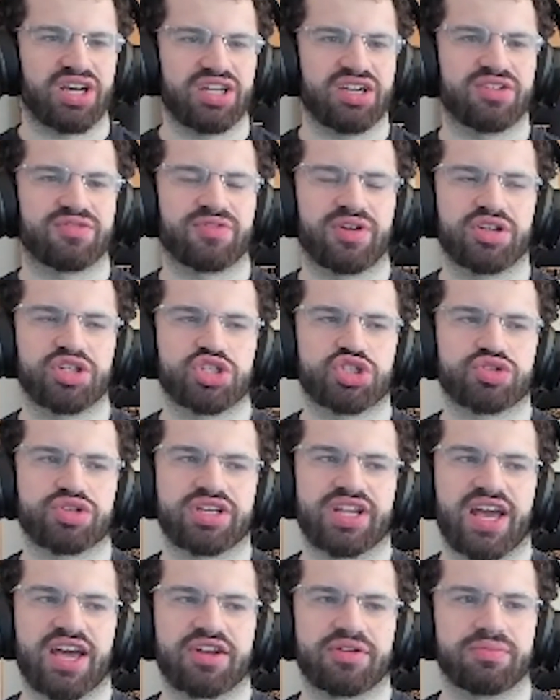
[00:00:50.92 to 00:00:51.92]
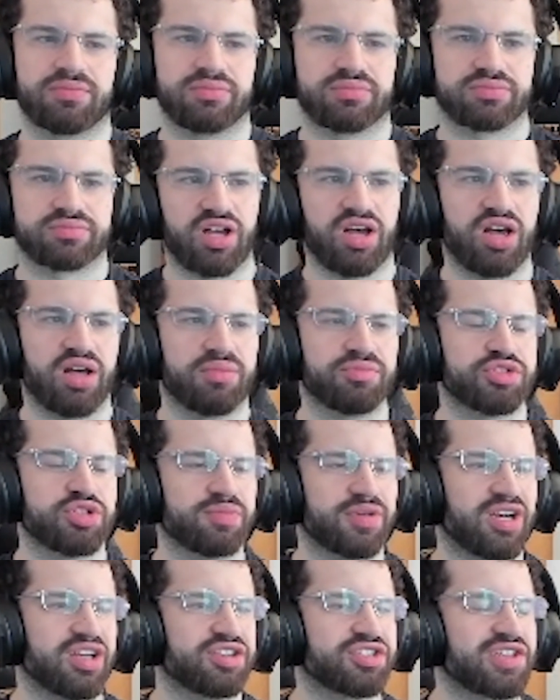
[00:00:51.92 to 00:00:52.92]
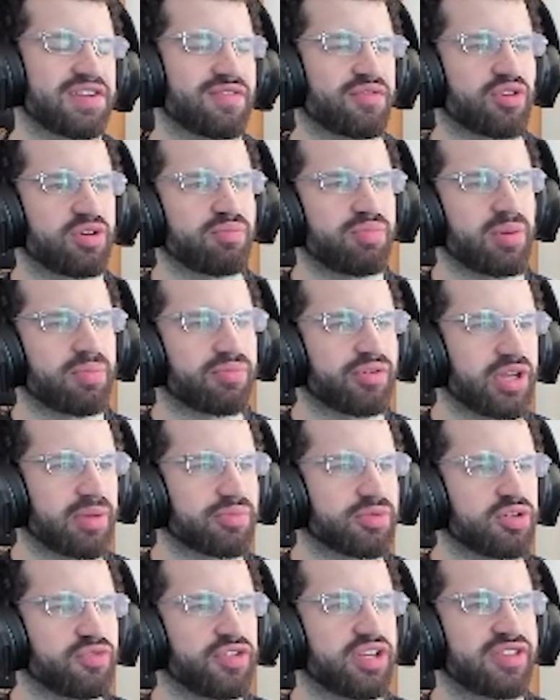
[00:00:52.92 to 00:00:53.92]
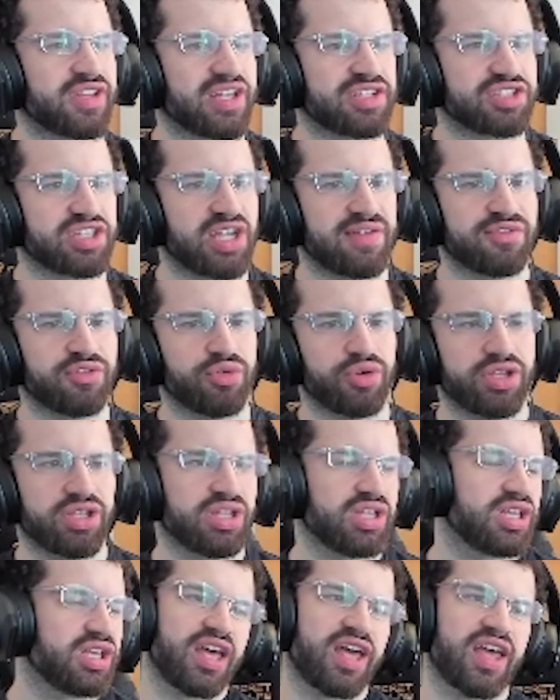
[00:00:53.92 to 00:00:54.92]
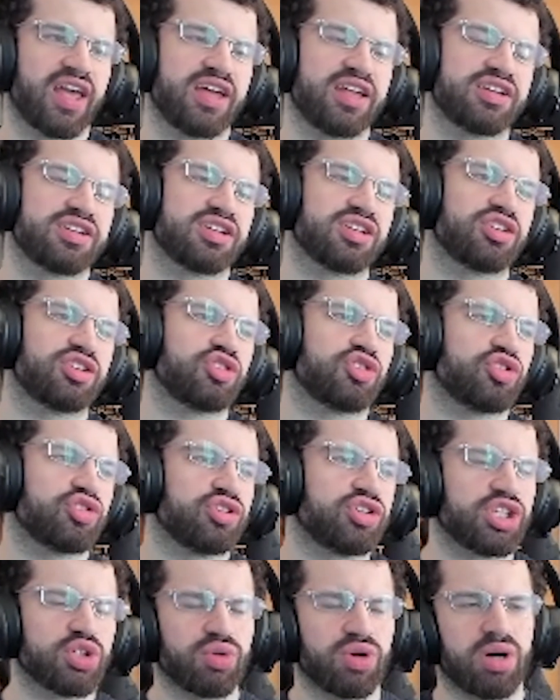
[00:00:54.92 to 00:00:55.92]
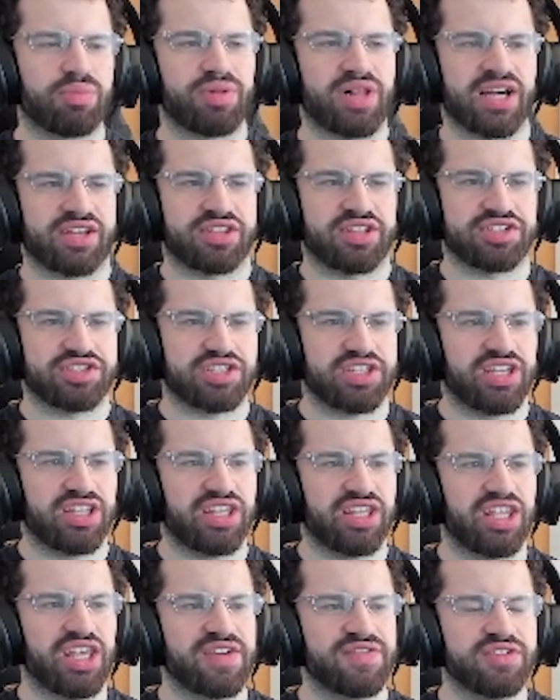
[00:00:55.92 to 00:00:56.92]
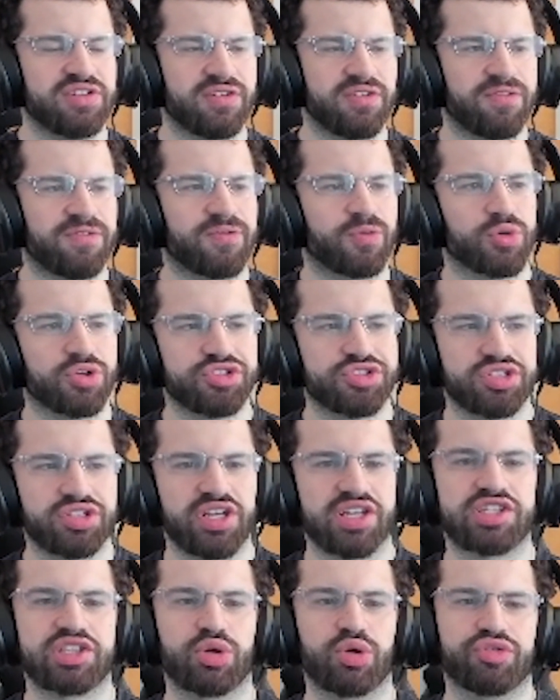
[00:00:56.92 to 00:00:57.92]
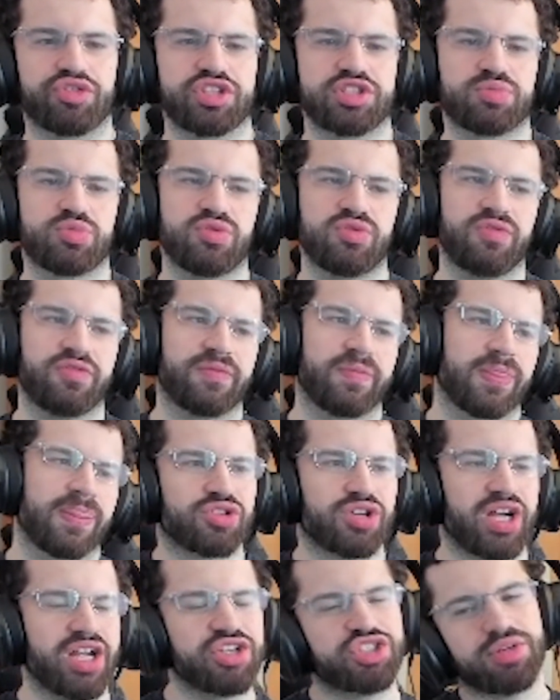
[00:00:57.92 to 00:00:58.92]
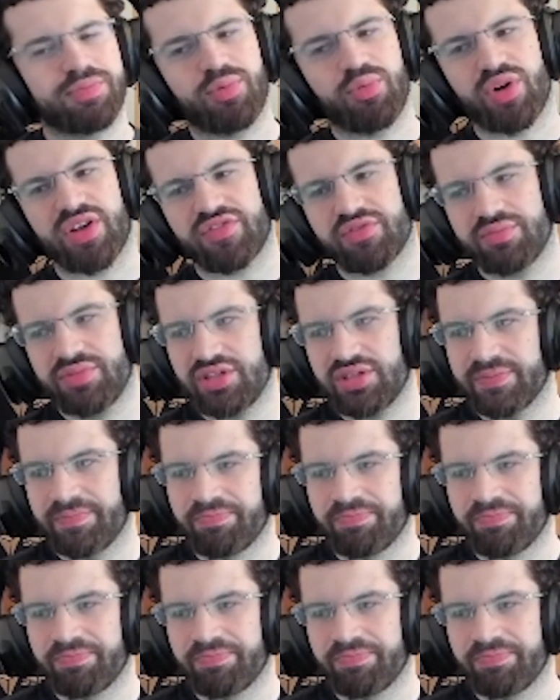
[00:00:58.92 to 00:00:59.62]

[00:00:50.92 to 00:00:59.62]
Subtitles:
kind of run straight at him. Some characters run a bit preemptively and that's kind of annoying. And you don't want to block this. If you're forced to like deal with this move, try to jump away from it,